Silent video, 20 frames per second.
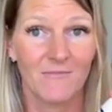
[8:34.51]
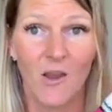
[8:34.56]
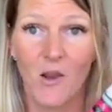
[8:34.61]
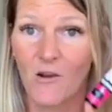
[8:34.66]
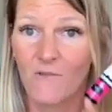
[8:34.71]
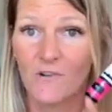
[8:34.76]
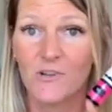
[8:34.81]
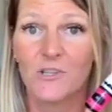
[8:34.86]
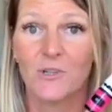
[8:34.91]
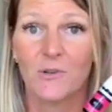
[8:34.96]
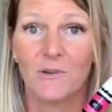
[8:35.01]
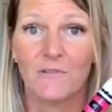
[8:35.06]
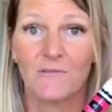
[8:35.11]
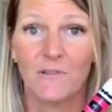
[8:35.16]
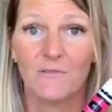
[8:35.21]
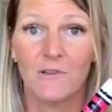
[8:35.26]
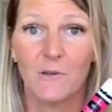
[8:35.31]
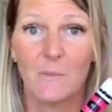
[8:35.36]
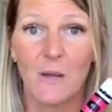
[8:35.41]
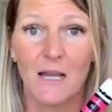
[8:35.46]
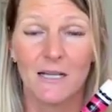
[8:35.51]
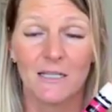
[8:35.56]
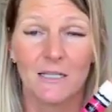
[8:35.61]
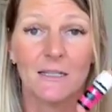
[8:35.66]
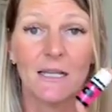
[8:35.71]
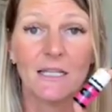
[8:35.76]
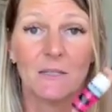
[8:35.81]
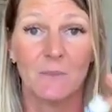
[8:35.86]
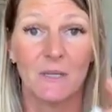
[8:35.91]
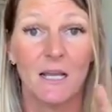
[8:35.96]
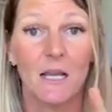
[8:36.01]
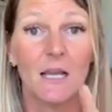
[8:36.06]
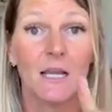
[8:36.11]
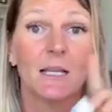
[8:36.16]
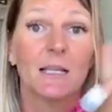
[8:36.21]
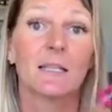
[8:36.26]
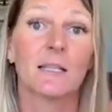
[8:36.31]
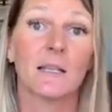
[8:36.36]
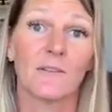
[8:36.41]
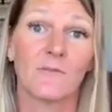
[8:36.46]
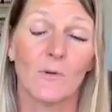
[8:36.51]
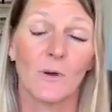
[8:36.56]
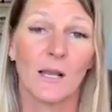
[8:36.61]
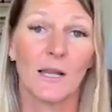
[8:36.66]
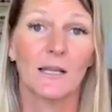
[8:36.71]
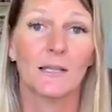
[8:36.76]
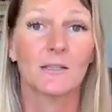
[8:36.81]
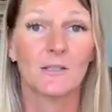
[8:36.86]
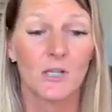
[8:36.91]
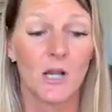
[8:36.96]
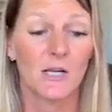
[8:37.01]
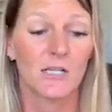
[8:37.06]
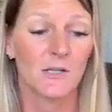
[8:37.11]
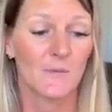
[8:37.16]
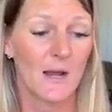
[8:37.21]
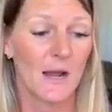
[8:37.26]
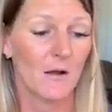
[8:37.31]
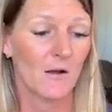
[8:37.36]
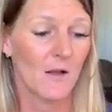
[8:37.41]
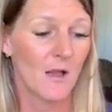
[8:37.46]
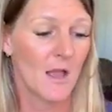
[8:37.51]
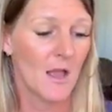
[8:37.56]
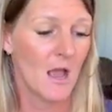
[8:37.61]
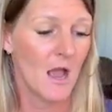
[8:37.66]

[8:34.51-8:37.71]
Over $250, and that's because of what I talked about,